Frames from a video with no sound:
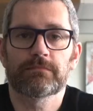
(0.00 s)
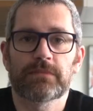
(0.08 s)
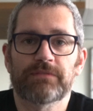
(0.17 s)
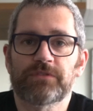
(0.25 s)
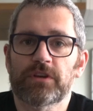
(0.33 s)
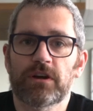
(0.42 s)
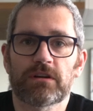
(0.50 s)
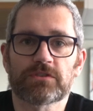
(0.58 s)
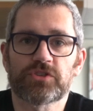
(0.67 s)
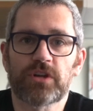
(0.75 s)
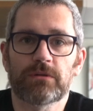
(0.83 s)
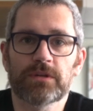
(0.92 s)
If the car's
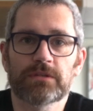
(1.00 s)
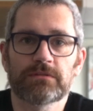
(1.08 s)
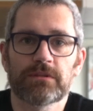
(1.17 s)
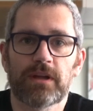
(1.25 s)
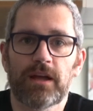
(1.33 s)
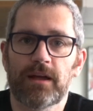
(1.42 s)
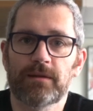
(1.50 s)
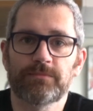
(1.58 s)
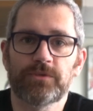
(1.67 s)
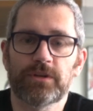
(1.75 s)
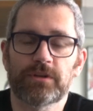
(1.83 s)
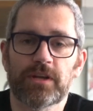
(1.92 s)
stolen,
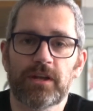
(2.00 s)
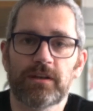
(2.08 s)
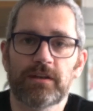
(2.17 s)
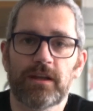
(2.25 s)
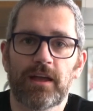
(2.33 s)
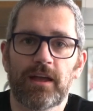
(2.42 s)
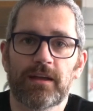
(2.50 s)
you can